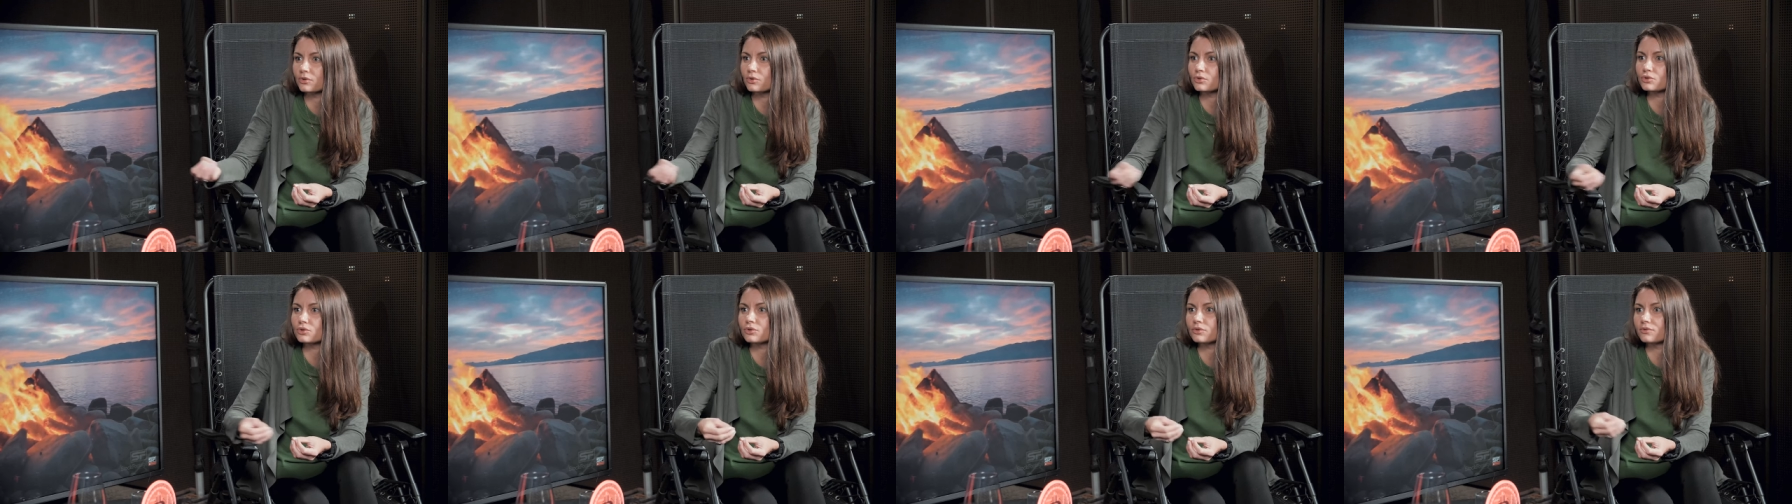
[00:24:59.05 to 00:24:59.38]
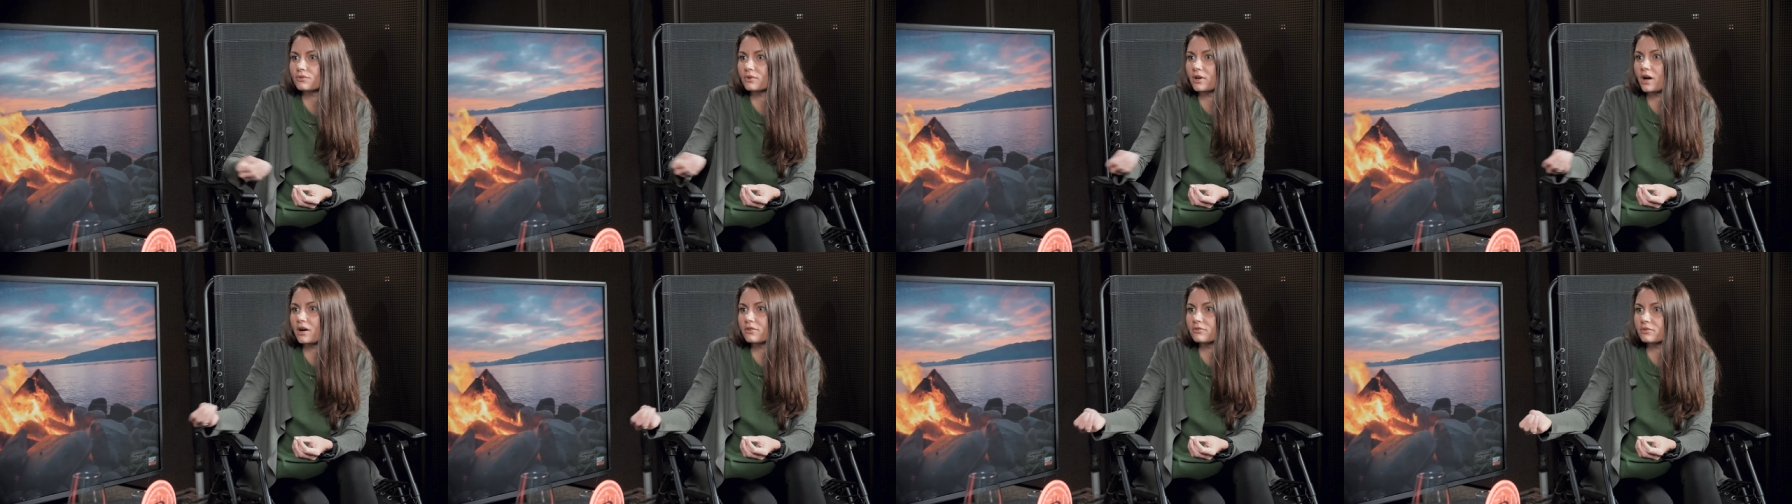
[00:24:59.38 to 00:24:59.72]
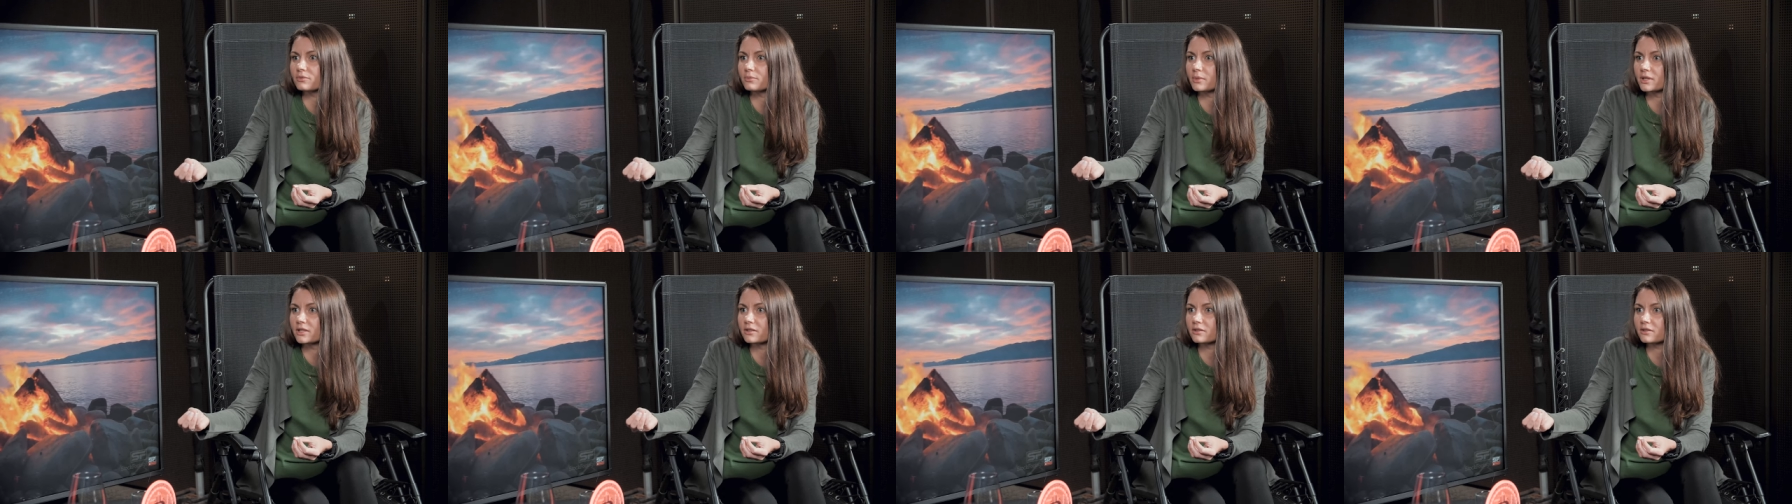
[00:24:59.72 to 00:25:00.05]
all sort of
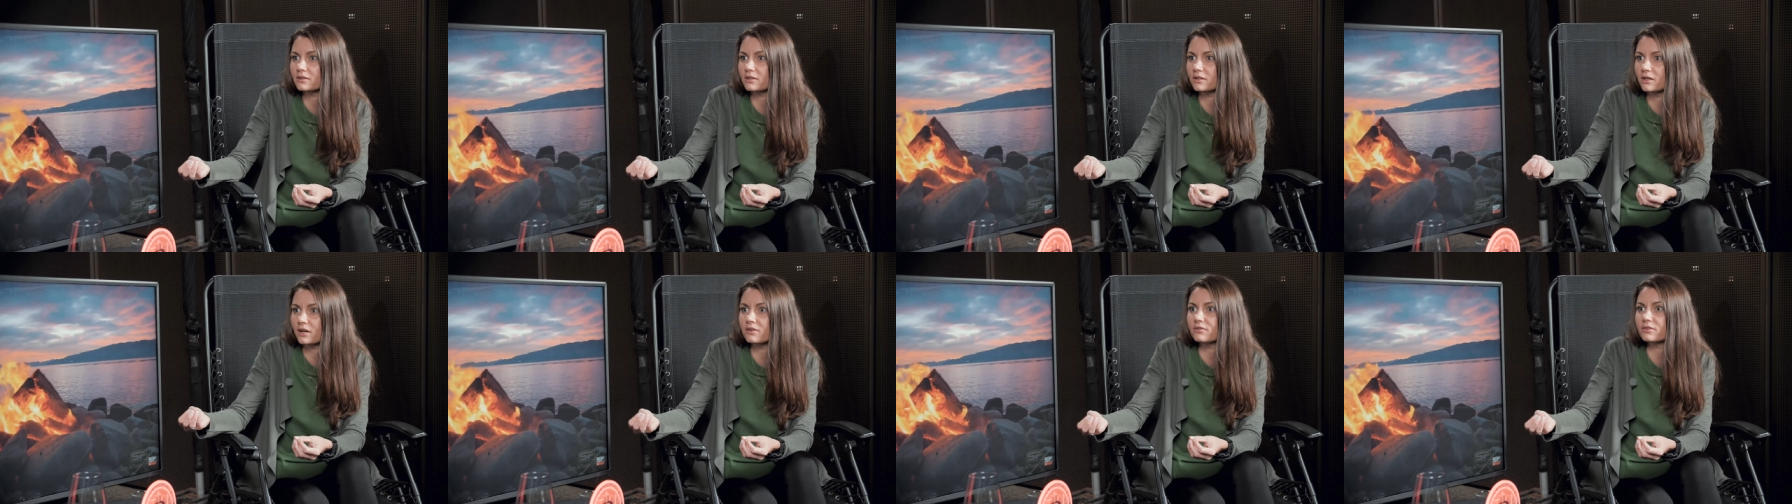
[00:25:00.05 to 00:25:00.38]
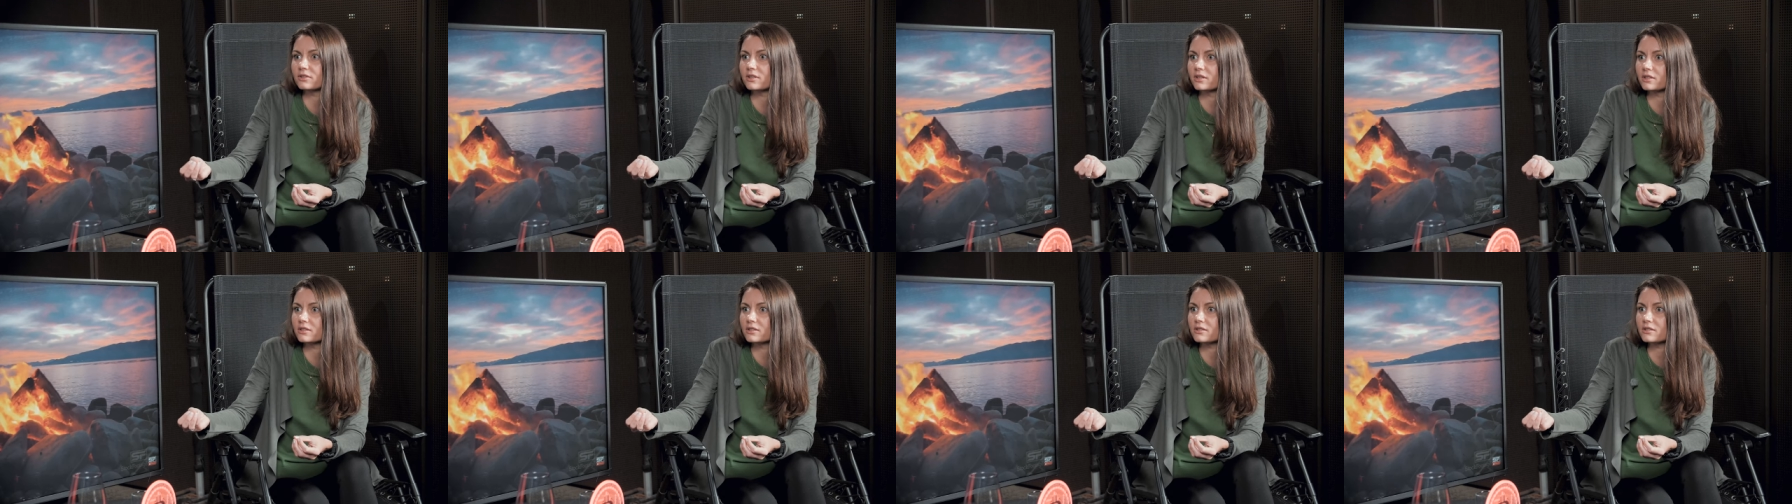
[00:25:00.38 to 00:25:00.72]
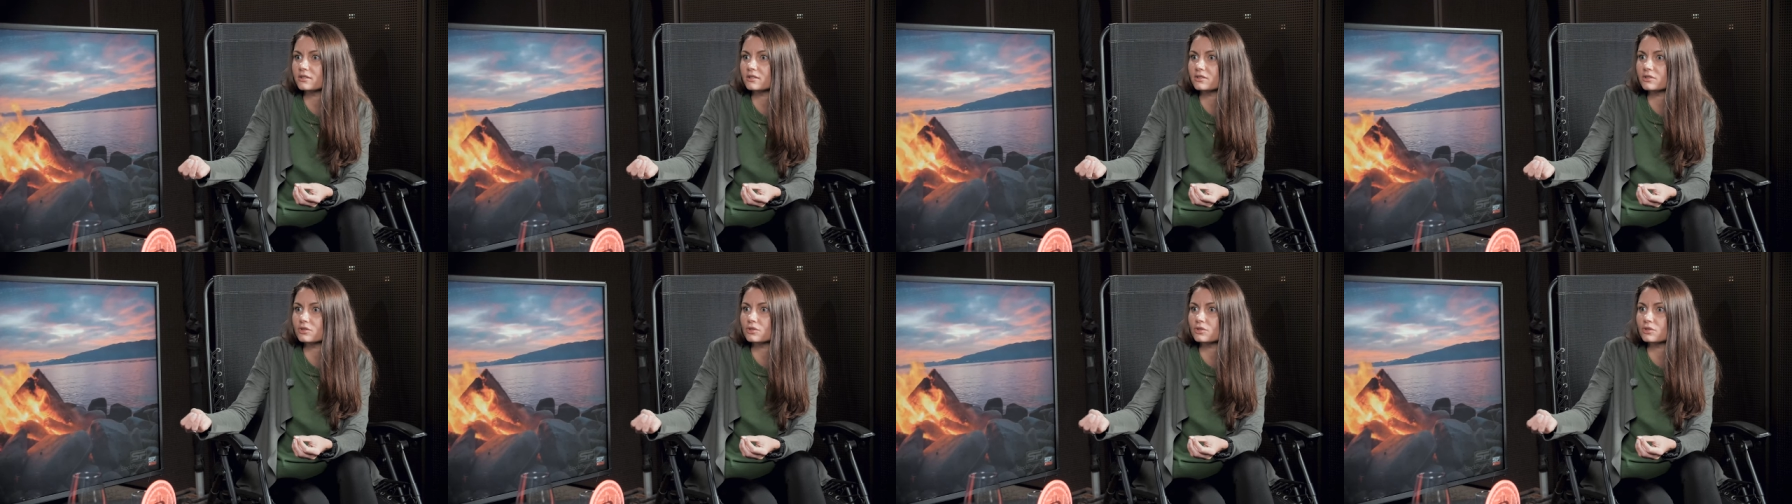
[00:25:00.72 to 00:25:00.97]
government governance,